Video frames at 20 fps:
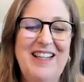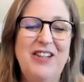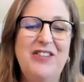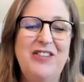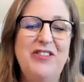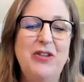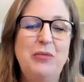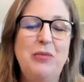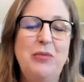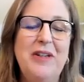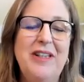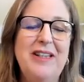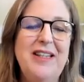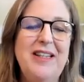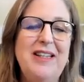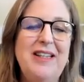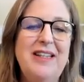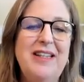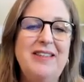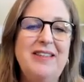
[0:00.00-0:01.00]
So one of
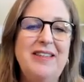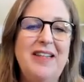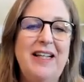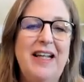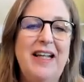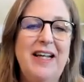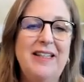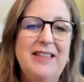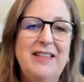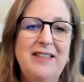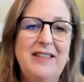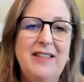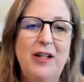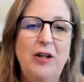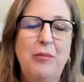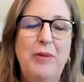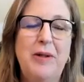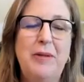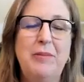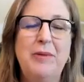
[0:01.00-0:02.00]
the things I like to
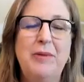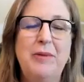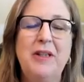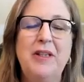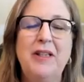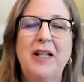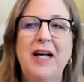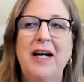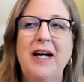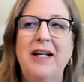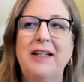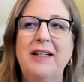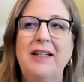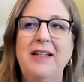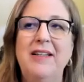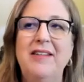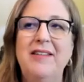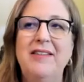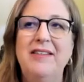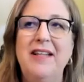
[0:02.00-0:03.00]
tell people a lot
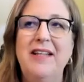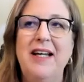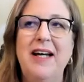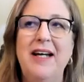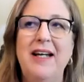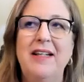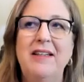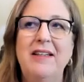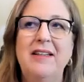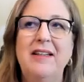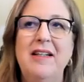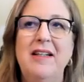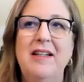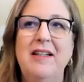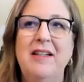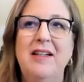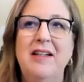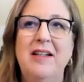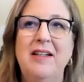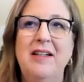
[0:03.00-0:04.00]
is that
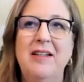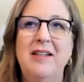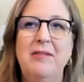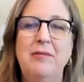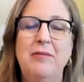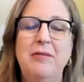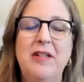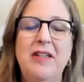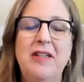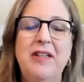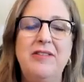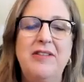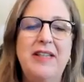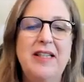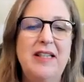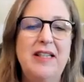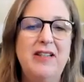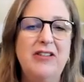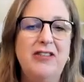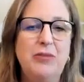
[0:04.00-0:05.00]
living
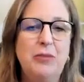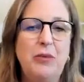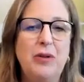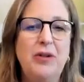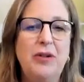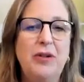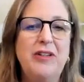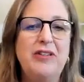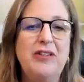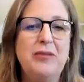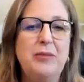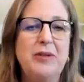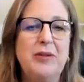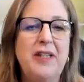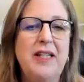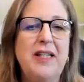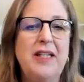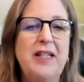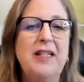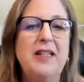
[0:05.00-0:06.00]
in this world is
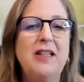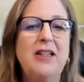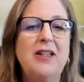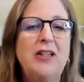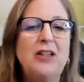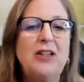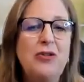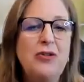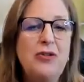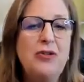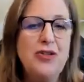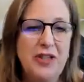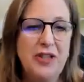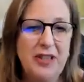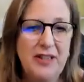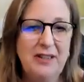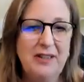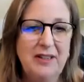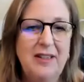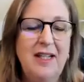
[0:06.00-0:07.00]
really the
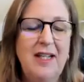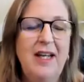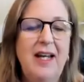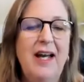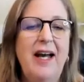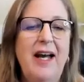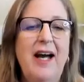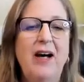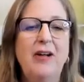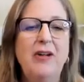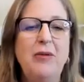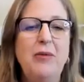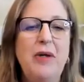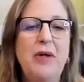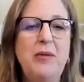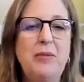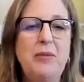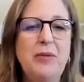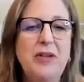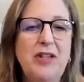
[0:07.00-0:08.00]
illusion. How do
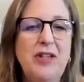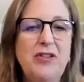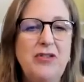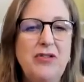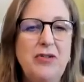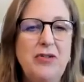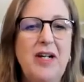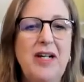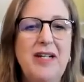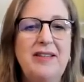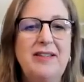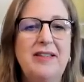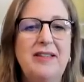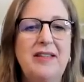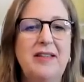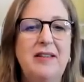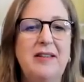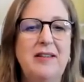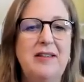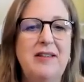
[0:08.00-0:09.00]
we really trust
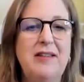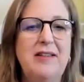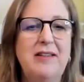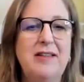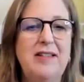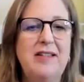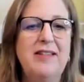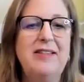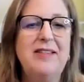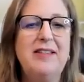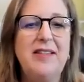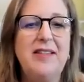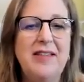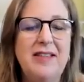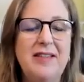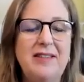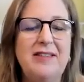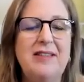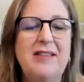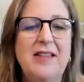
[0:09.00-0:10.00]
that this
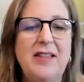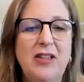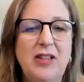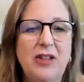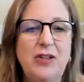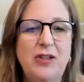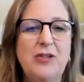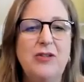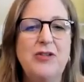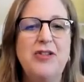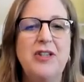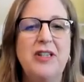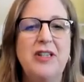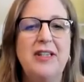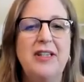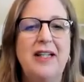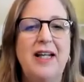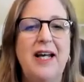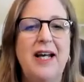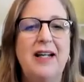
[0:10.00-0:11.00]
is the
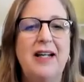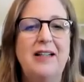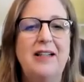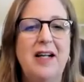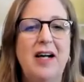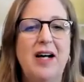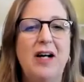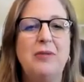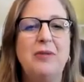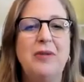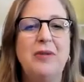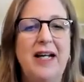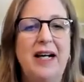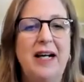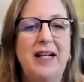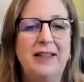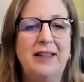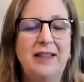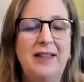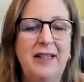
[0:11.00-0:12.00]
illusion and not
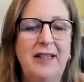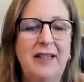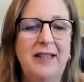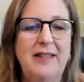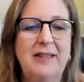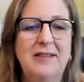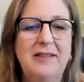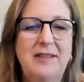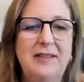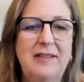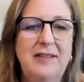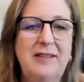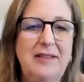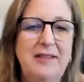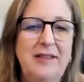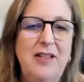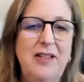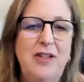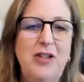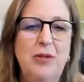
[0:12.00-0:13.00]
reality
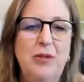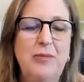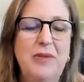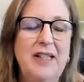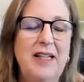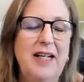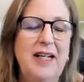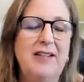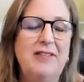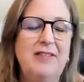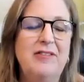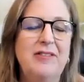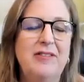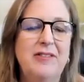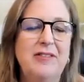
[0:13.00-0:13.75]
in human life?